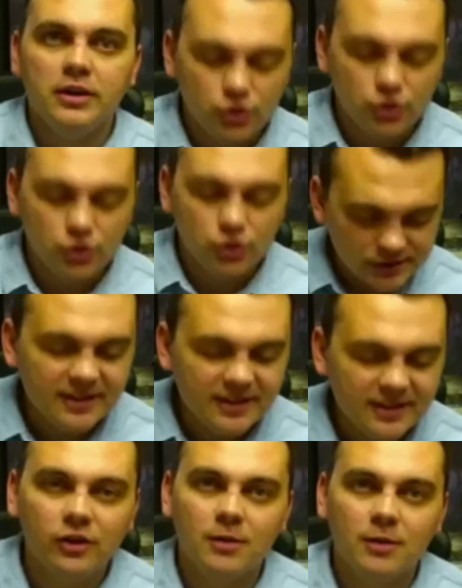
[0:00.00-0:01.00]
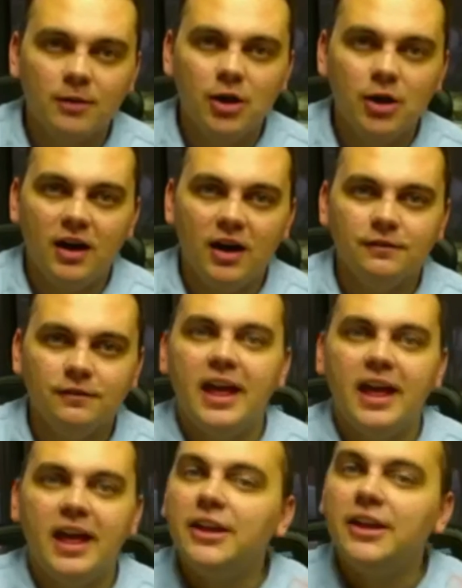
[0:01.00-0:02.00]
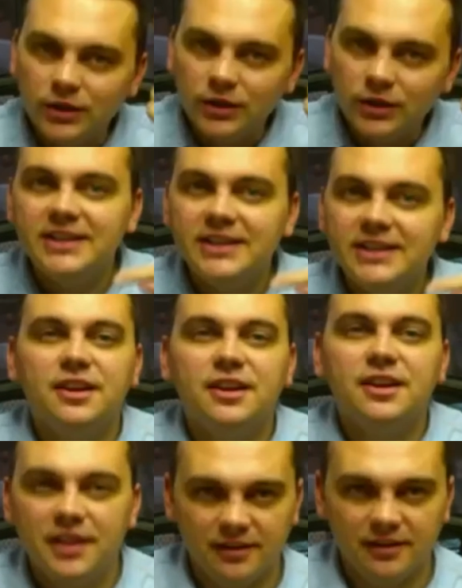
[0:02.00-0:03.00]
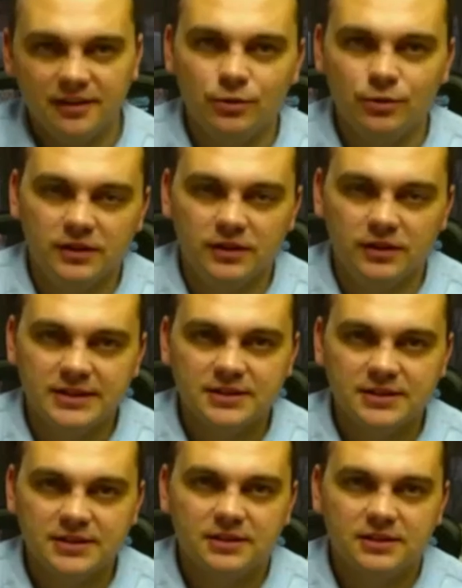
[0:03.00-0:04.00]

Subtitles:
you see that alarm go off, and you at least think through the list.